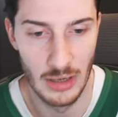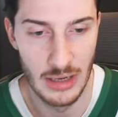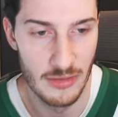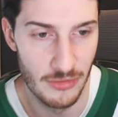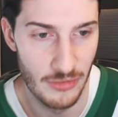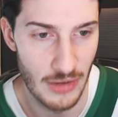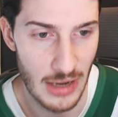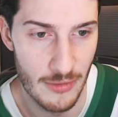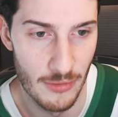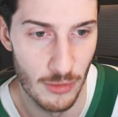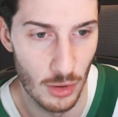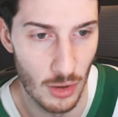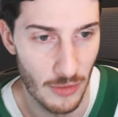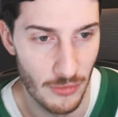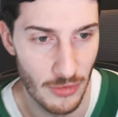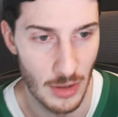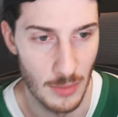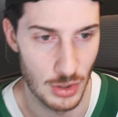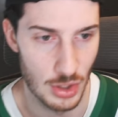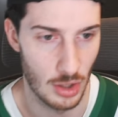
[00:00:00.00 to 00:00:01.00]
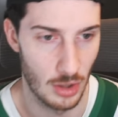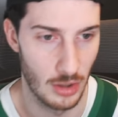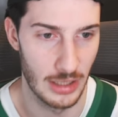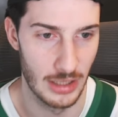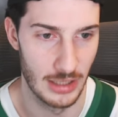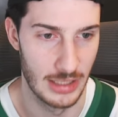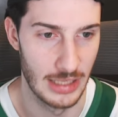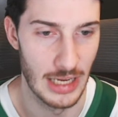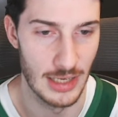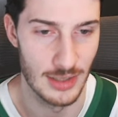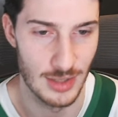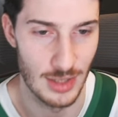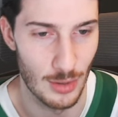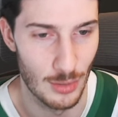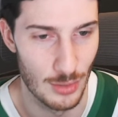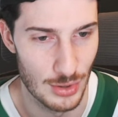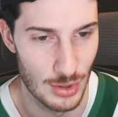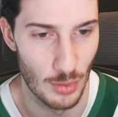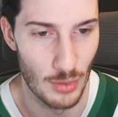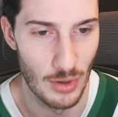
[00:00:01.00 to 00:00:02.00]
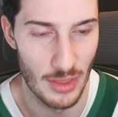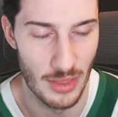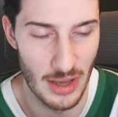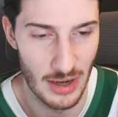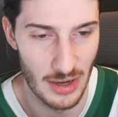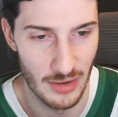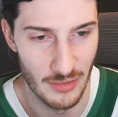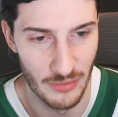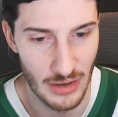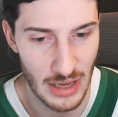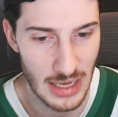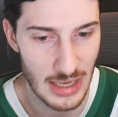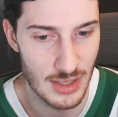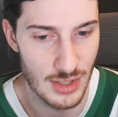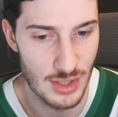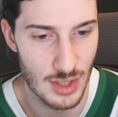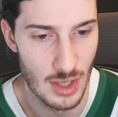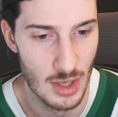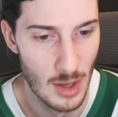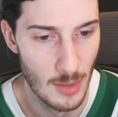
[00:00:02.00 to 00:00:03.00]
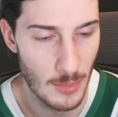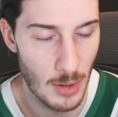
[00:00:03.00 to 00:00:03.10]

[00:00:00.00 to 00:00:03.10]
in favor of him starting against Arizona than in Vegas,